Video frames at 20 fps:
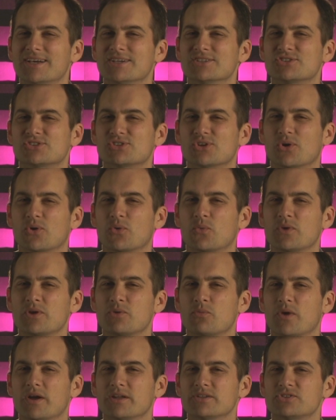so we
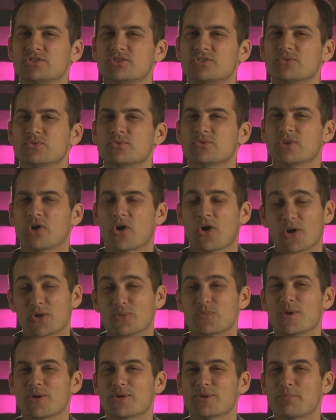went to the
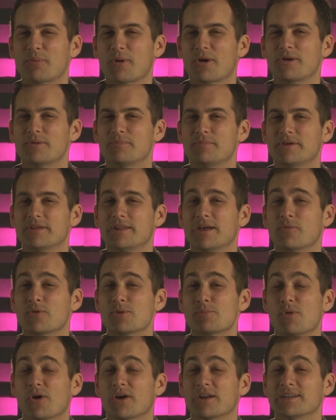hardware department and
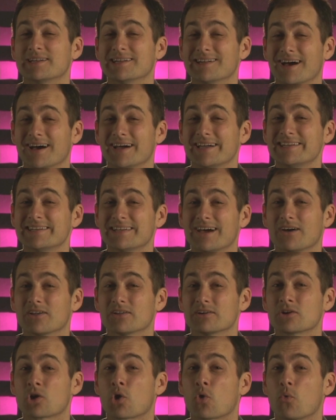we bought a
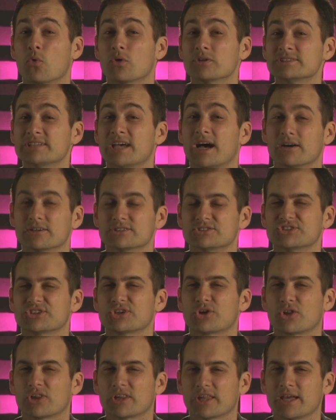$9 quartz
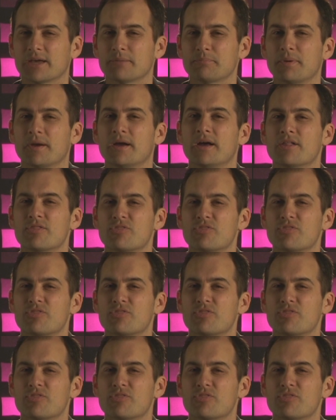halogen clamp